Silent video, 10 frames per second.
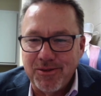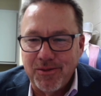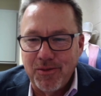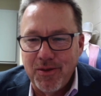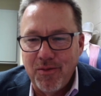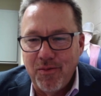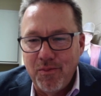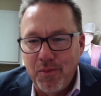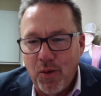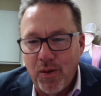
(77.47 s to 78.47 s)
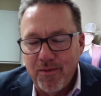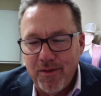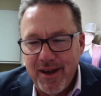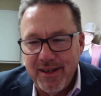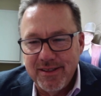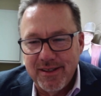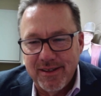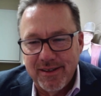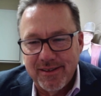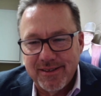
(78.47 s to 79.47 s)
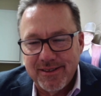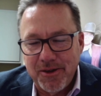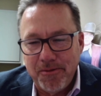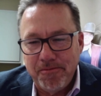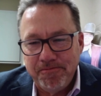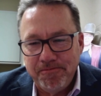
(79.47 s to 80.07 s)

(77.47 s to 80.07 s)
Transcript: That's where we were born and raised. So